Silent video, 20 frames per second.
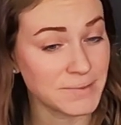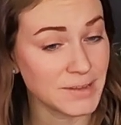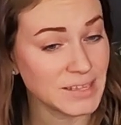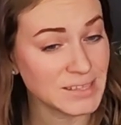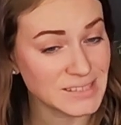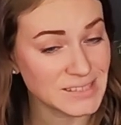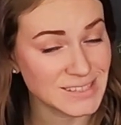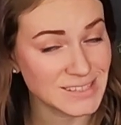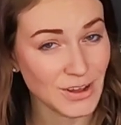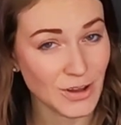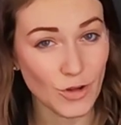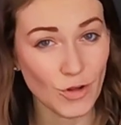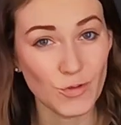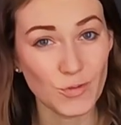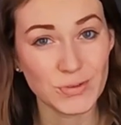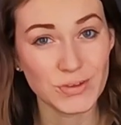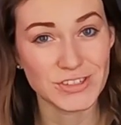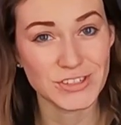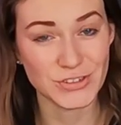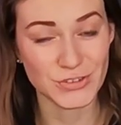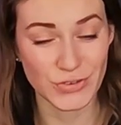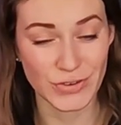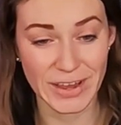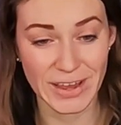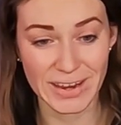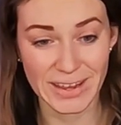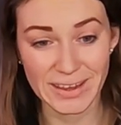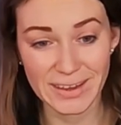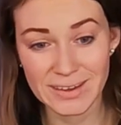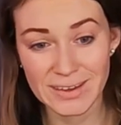It's almost
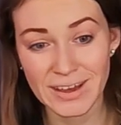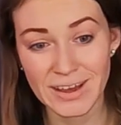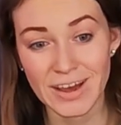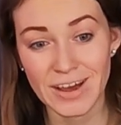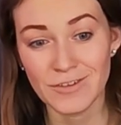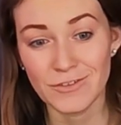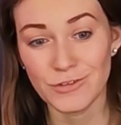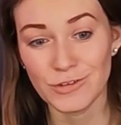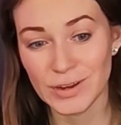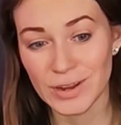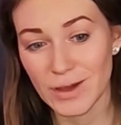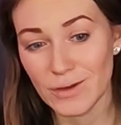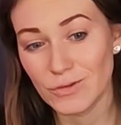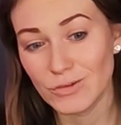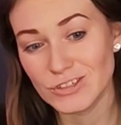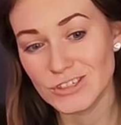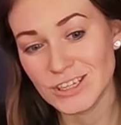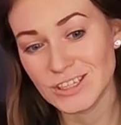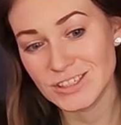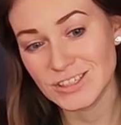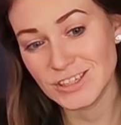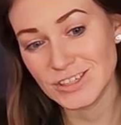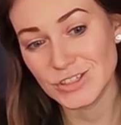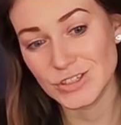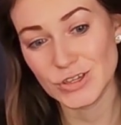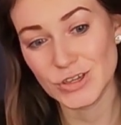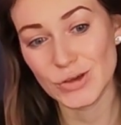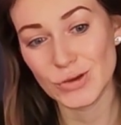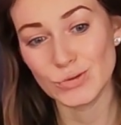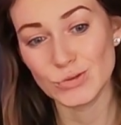ready. For now, you just need
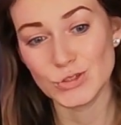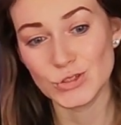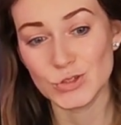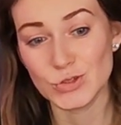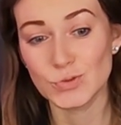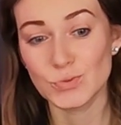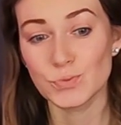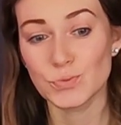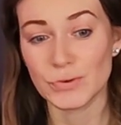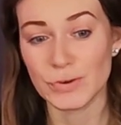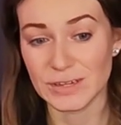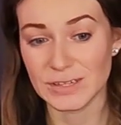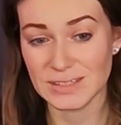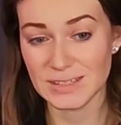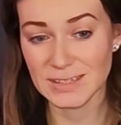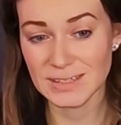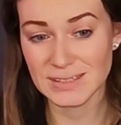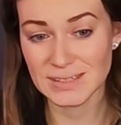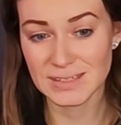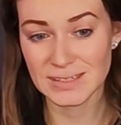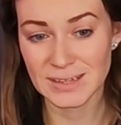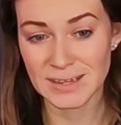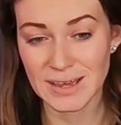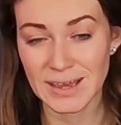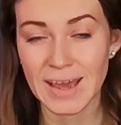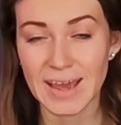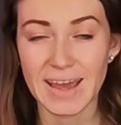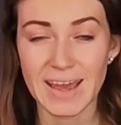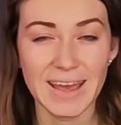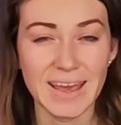to go to presets
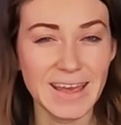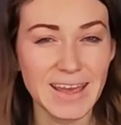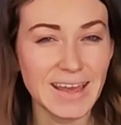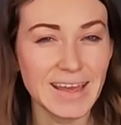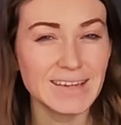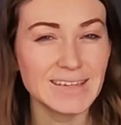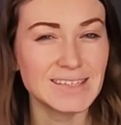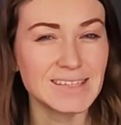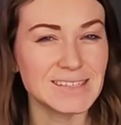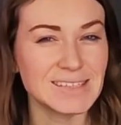and